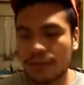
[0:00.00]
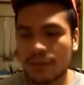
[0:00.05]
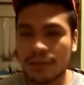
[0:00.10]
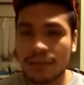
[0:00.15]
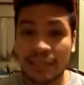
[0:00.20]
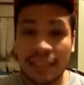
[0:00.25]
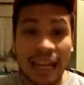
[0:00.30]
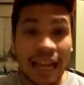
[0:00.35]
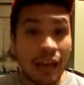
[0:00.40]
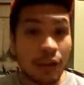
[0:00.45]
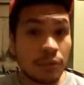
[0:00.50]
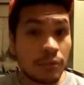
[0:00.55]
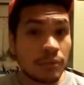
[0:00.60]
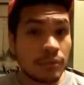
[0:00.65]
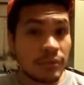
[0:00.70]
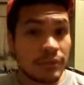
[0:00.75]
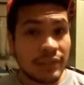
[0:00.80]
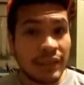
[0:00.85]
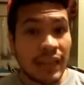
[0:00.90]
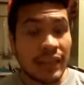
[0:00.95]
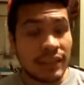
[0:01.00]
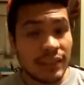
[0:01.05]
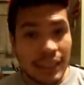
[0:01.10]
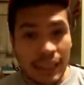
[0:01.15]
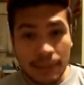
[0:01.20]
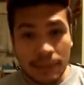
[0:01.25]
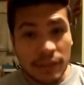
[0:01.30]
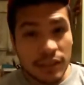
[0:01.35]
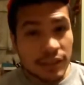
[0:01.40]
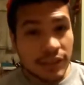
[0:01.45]
Now that
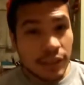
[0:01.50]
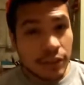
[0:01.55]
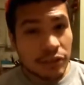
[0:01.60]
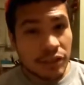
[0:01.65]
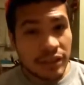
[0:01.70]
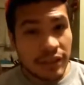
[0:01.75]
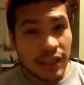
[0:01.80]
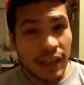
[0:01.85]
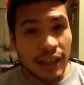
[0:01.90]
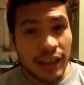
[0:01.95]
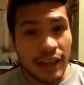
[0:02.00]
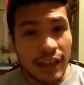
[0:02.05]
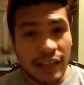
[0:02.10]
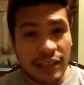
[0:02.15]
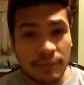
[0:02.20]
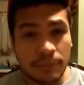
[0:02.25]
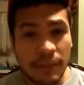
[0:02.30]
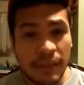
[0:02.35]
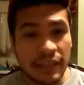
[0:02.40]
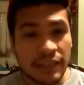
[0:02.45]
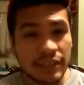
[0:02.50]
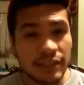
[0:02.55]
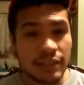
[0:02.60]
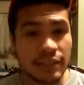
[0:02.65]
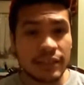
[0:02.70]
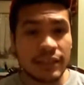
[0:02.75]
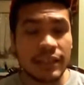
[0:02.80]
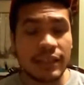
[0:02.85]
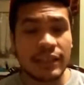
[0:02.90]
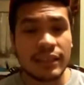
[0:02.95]
same skill set has
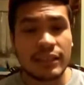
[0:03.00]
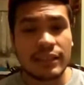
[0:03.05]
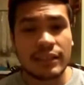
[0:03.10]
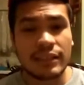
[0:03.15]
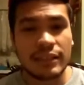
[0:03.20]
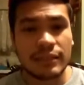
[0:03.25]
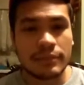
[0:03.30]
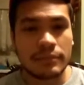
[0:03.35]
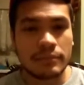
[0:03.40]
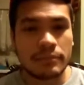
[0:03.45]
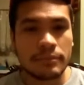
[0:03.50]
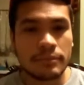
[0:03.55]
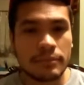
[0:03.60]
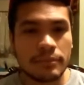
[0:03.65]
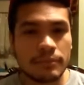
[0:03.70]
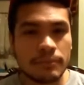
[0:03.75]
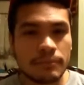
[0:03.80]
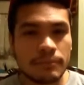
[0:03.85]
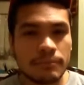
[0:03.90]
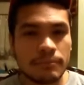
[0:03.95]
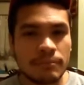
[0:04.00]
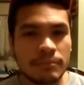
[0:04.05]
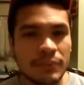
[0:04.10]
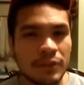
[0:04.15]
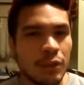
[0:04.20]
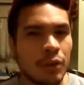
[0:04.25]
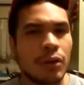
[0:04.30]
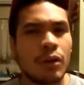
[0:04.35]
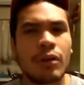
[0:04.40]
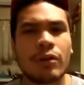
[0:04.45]
basically
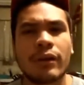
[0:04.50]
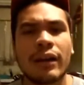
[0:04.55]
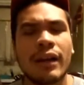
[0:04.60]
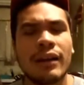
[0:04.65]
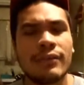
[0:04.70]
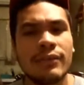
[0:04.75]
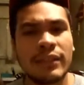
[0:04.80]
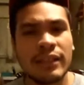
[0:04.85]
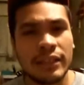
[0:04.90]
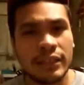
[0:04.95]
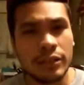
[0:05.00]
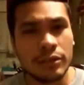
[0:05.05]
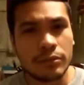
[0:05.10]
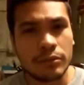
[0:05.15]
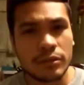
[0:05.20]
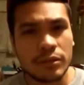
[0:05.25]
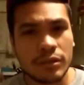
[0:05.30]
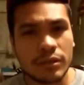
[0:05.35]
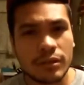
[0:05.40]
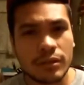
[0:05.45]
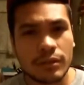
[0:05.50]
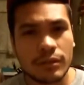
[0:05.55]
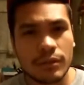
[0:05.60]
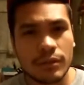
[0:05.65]
no longer have any use.